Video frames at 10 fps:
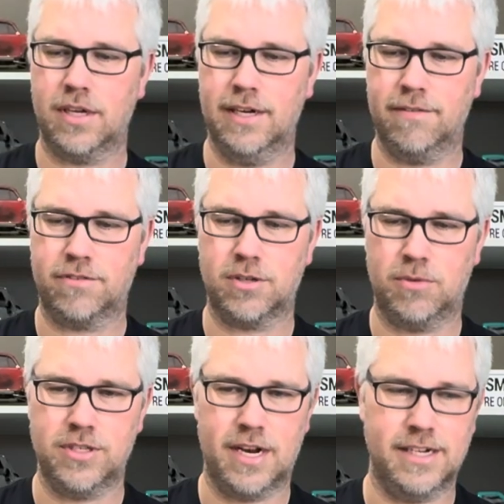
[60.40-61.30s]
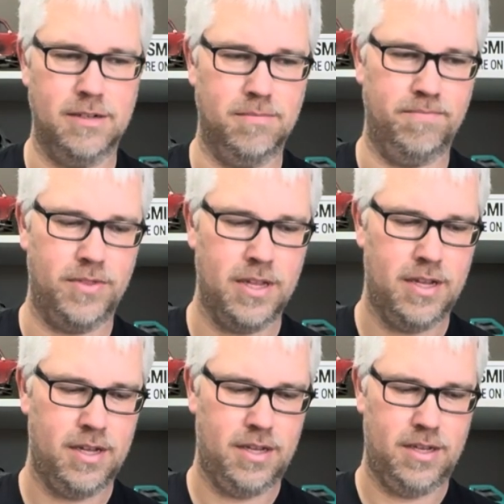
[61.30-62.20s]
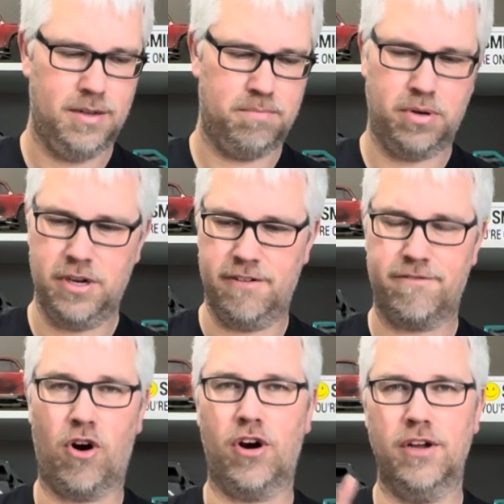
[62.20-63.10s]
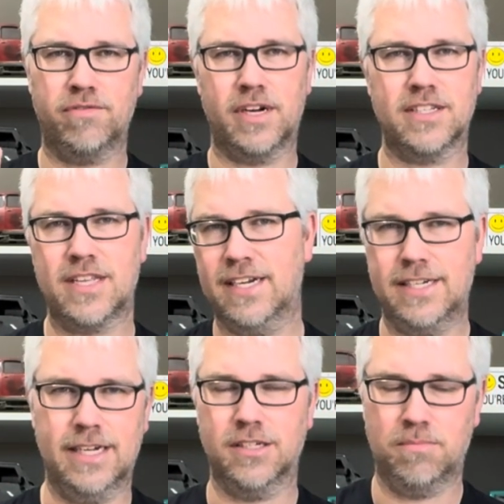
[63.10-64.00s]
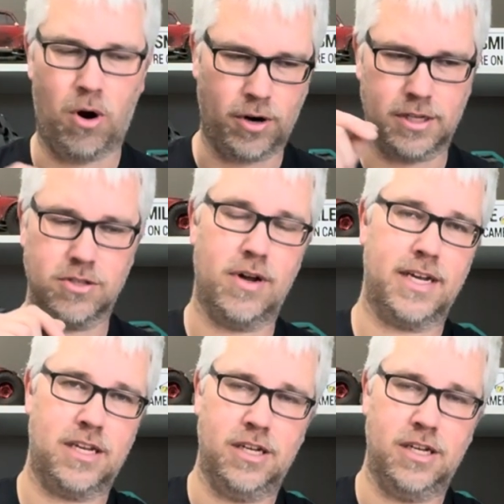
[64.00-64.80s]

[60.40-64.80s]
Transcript: For some reason, I didn't put it far enough when I set it down to mark it so I could